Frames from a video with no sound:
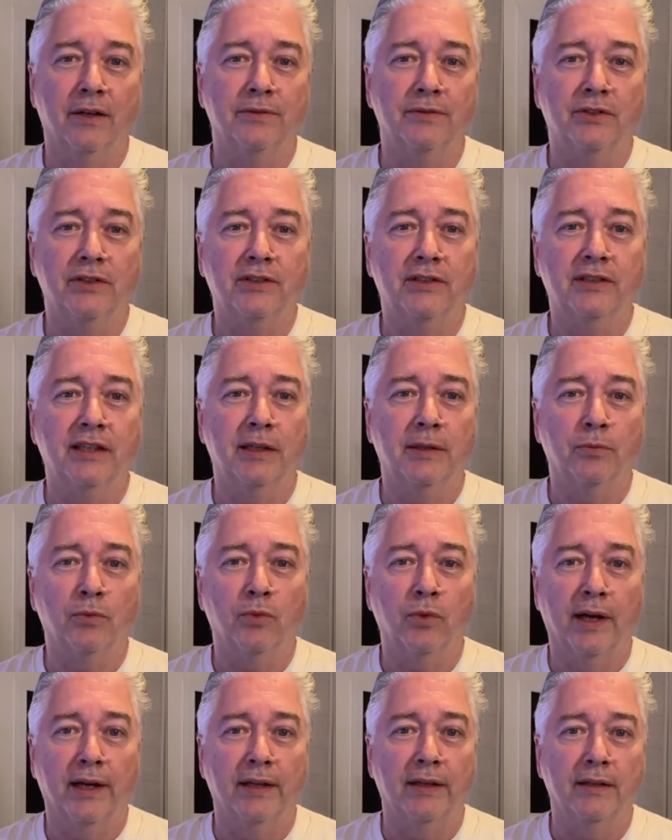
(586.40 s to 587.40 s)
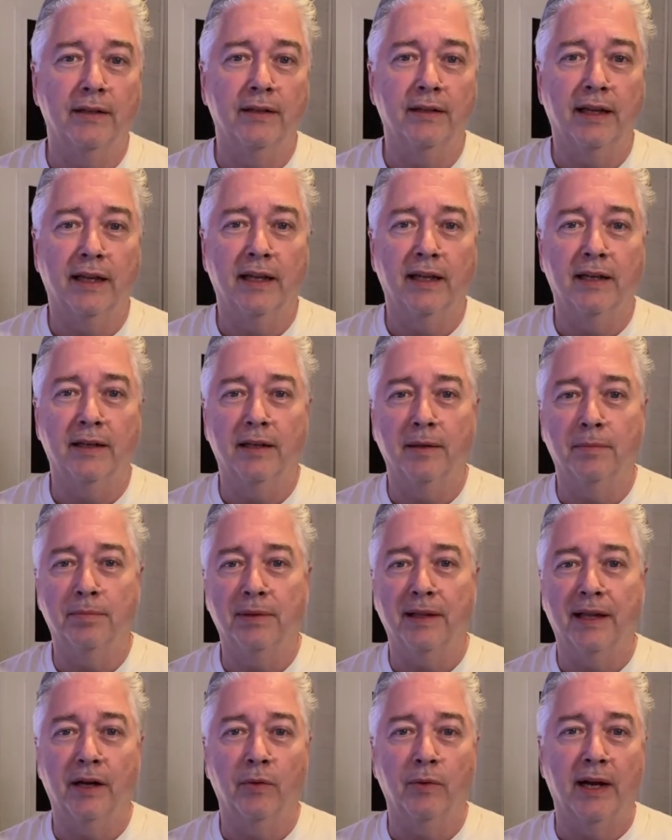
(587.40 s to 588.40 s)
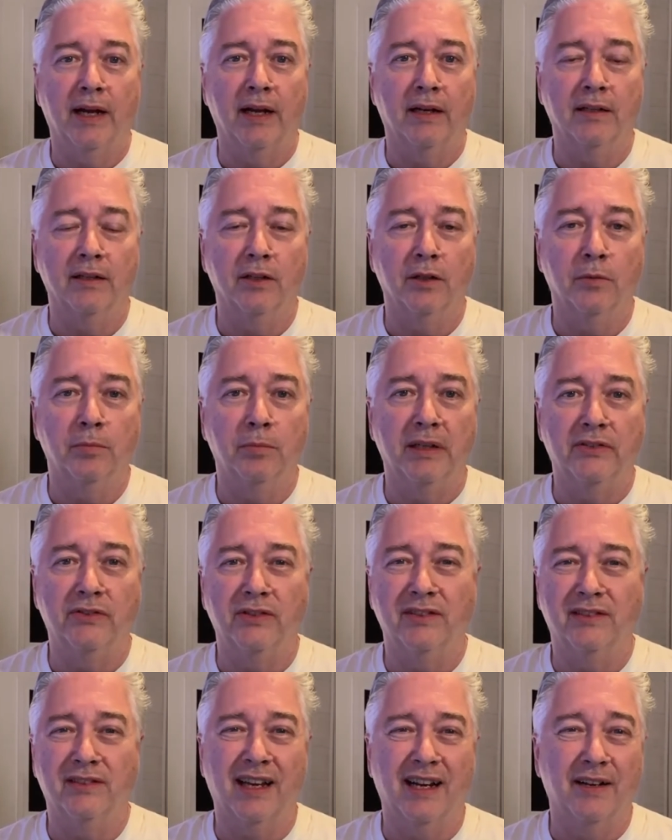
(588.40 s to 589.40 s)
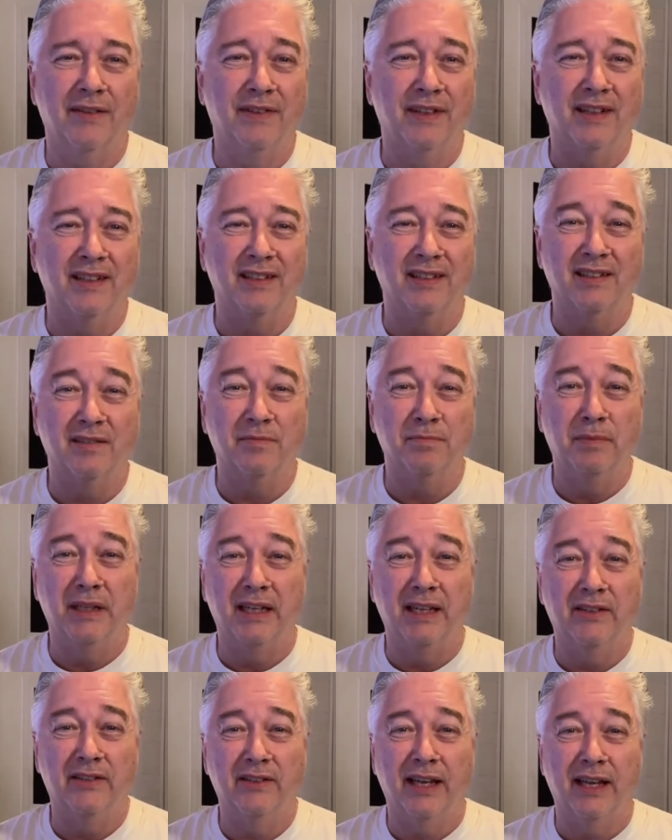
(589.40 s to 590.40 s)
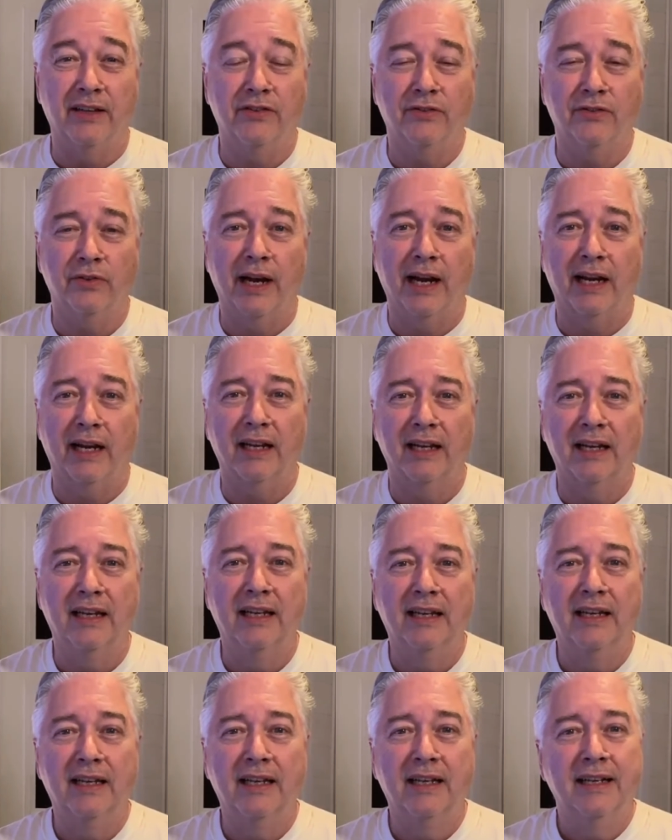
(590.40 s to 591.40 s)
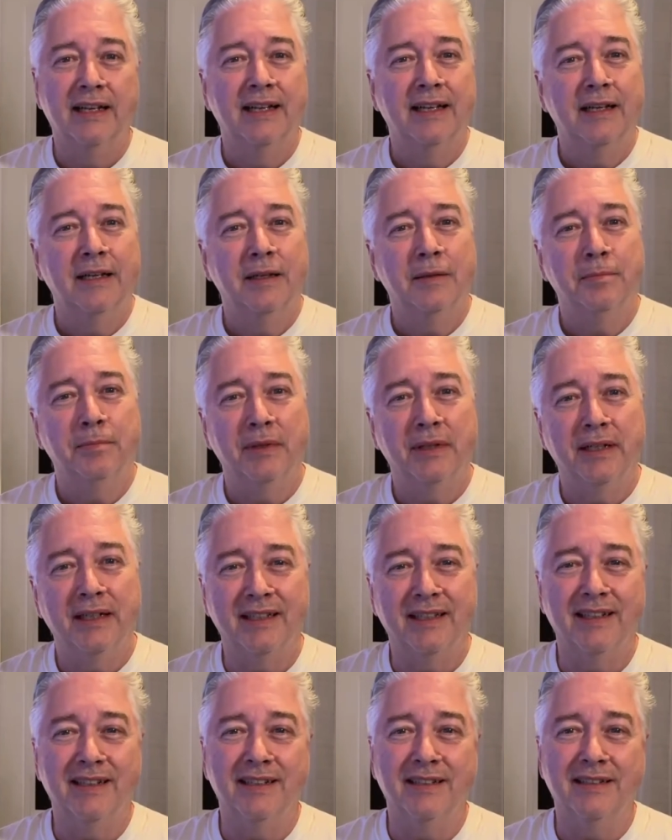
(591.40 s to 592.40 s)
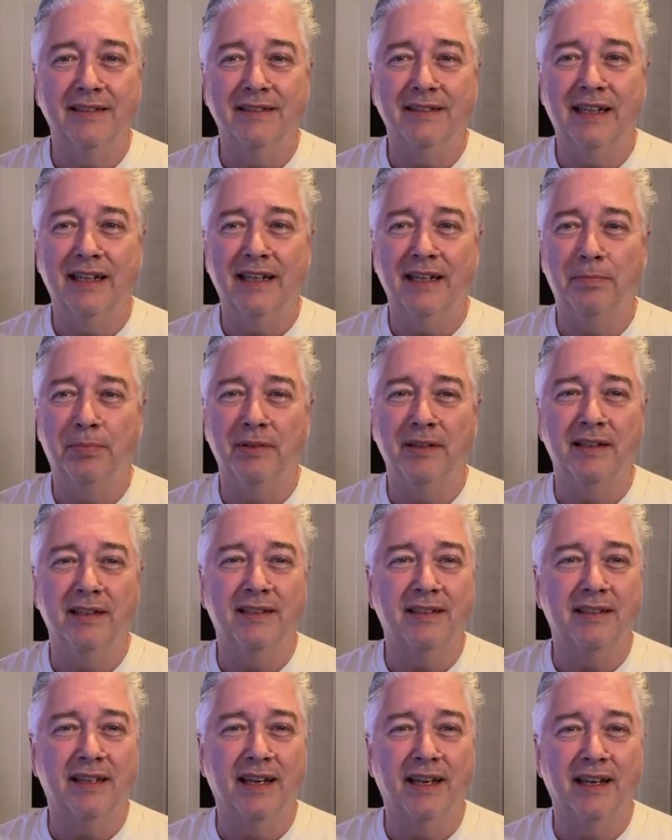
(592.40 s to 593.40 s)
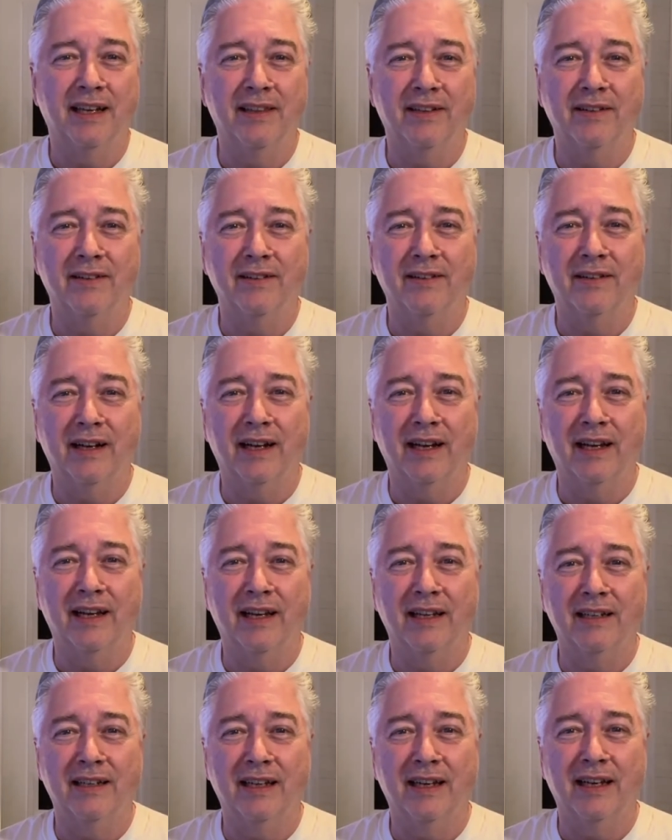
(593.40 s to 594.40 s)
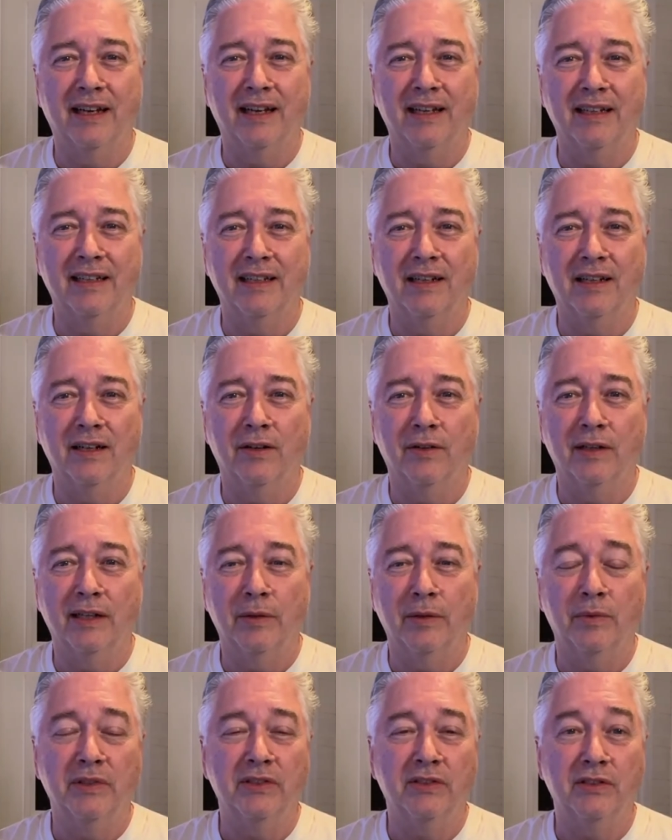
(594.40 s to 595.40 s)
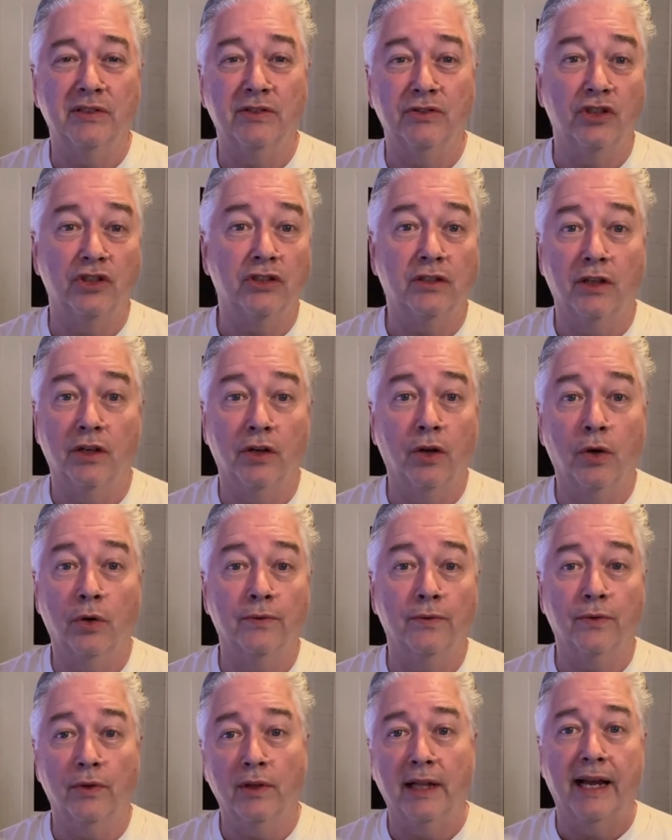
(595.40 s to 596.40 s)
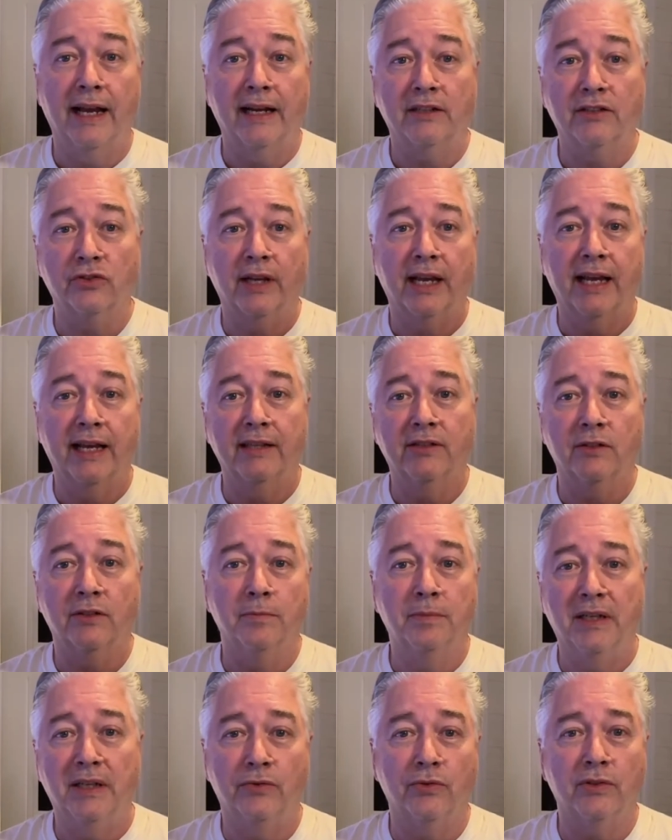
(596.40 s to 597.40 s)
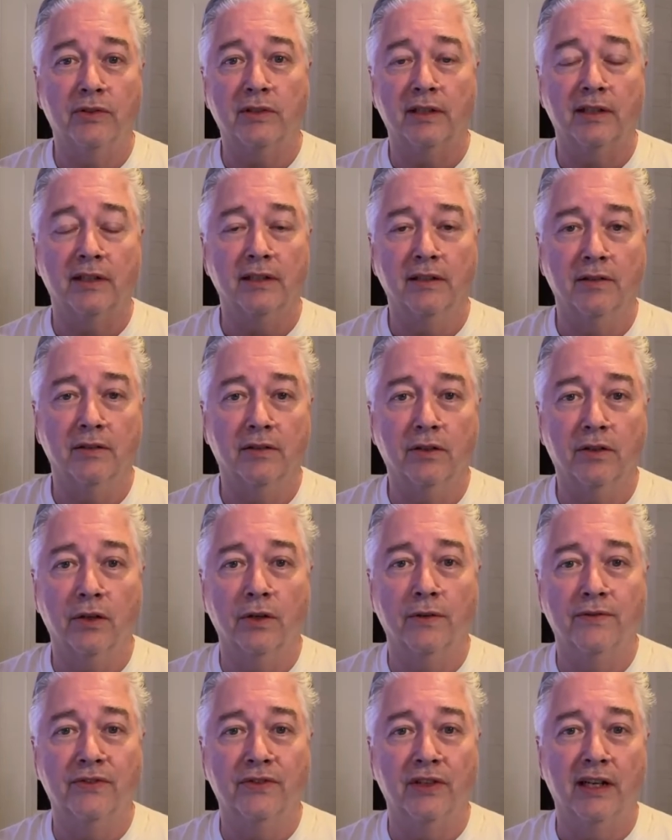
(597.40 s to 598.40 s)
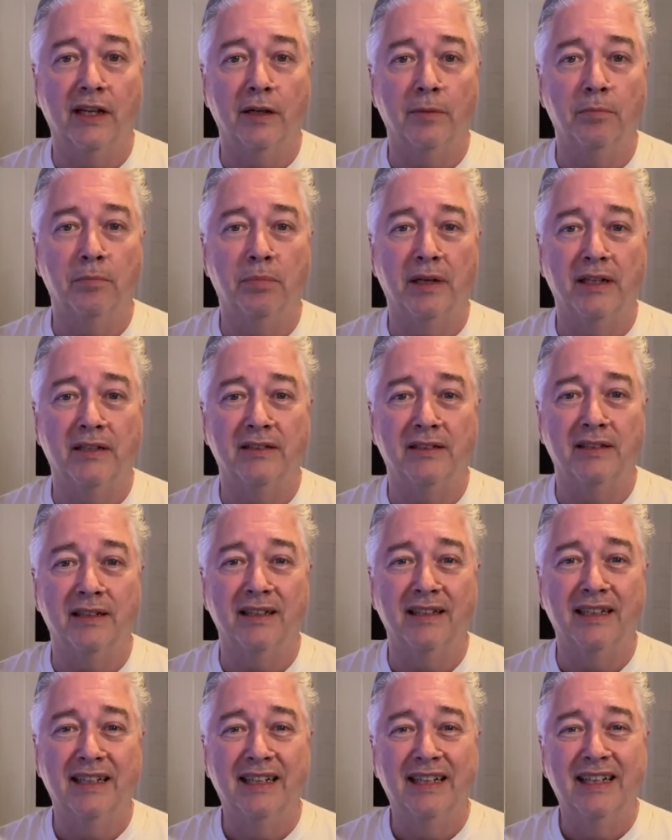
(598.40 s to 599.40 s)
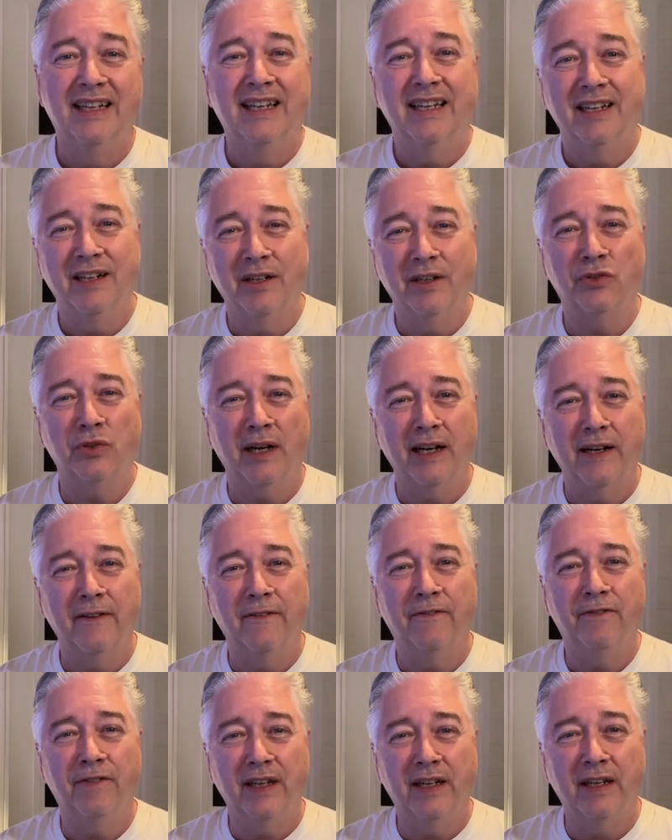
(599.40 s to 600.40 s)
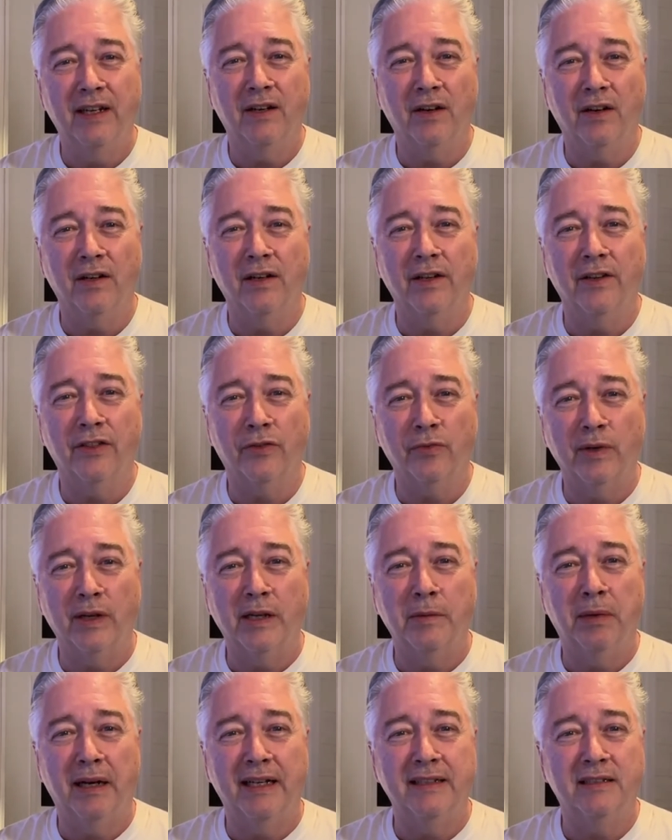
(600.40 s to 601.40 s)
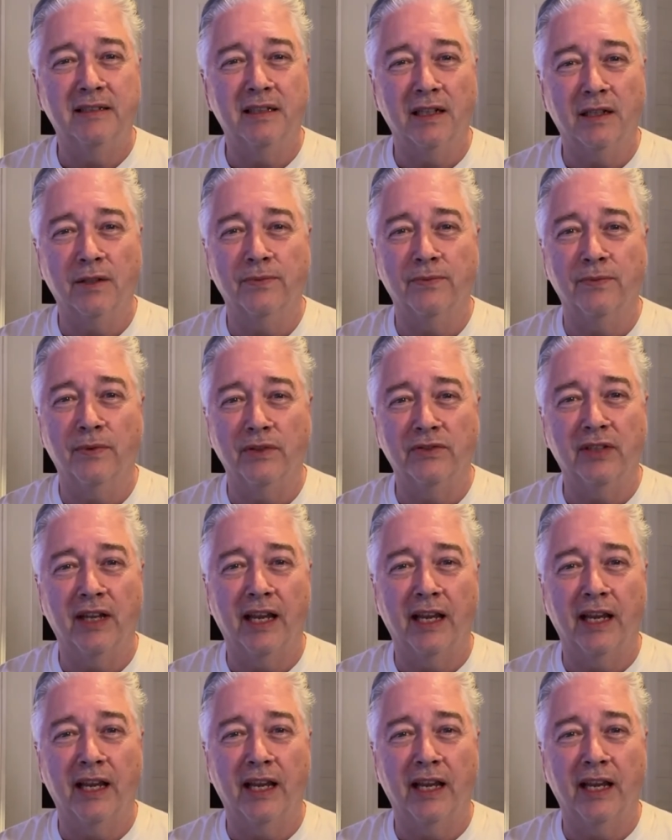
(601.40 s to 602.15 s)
Just see them run and play around a little bit, just kind of a little mini test track. But I put it together, and it wasn't just an oval. I actually had some interesting little curves in it. But, try to fit it on a 3 by 6 foot